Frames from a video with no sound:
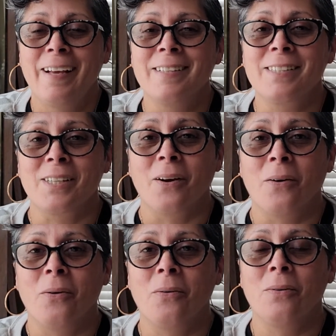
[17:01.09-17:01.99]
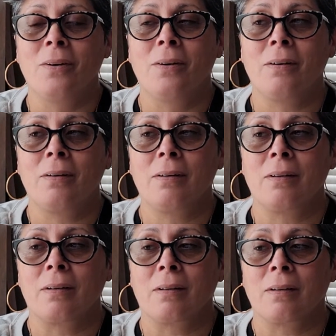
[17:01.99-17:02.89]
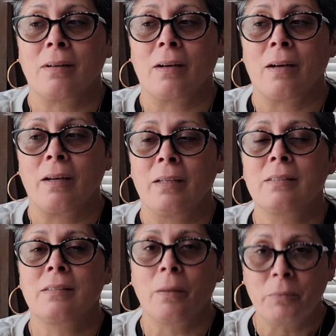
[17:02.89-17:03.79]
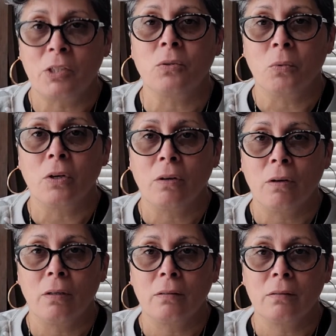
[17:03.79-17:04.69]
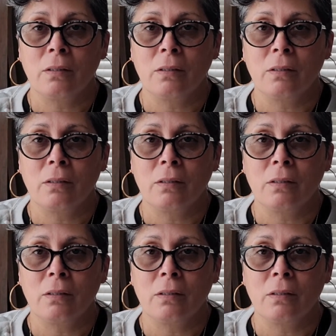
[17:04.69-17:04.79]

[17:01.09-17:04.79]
so it's something to work on